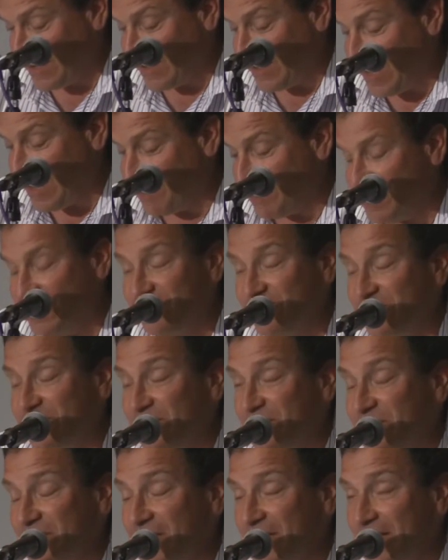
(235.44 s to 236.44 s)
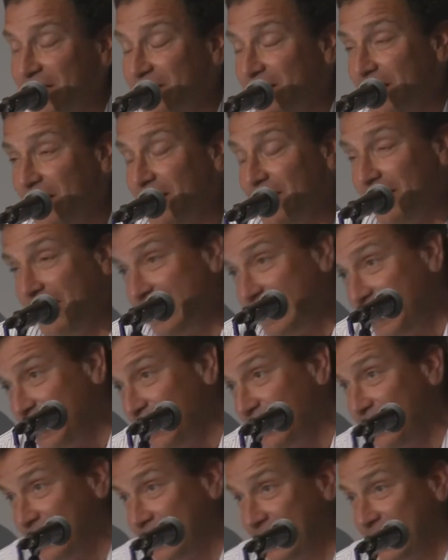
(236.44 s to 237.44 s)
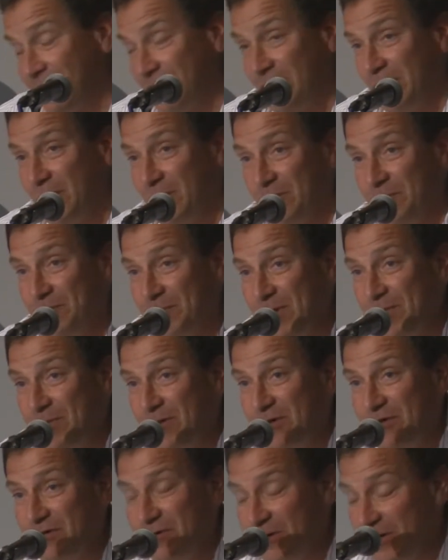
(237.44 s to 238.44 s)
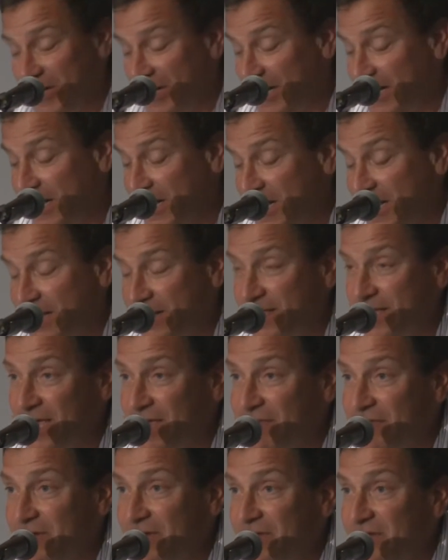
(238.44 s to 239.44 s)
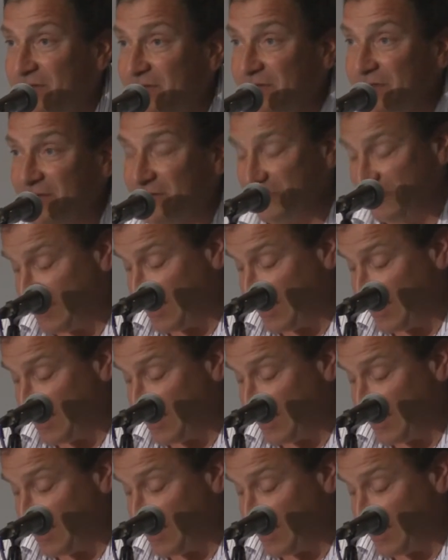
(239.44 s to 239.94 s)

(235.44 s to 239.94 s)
The evidence for you know, even though people are doing it, the evidence and the